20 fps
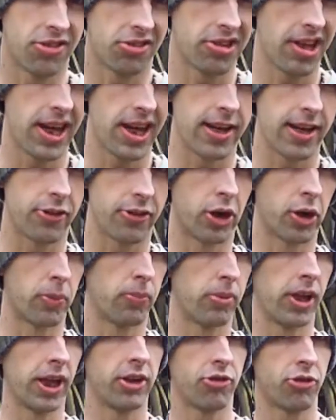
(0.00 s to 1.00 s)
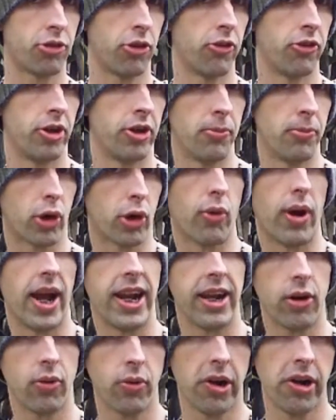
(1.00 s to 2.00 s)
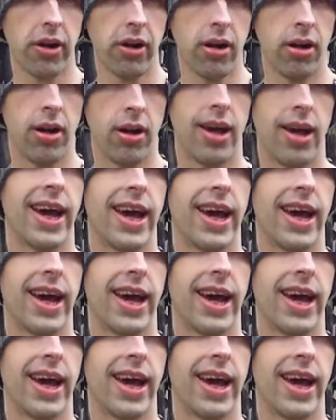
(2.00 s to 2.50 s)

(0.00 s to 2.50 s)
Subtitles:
state that are pledged to the Democratic runner